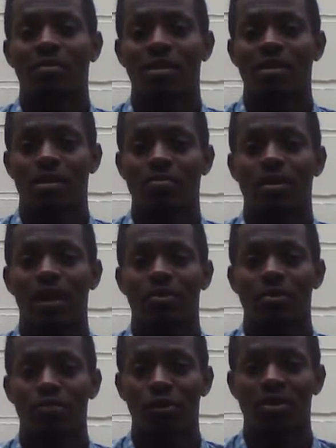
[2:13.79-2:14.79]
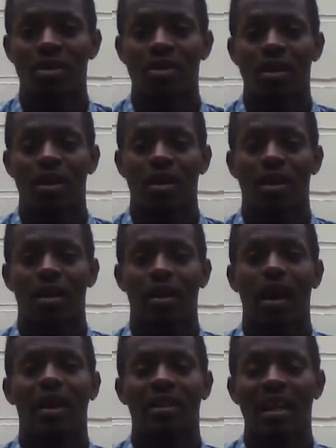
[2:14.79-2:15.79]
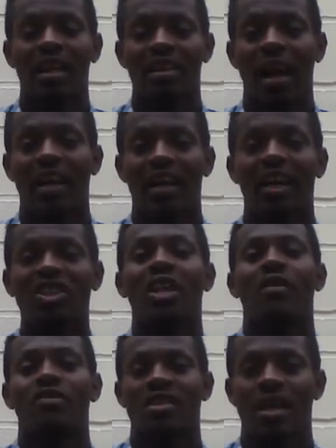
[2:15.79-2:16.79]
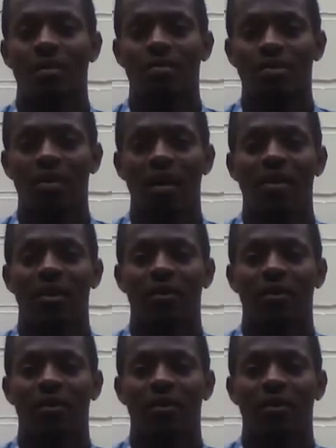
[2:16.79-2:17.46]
to me the reports at each and every step of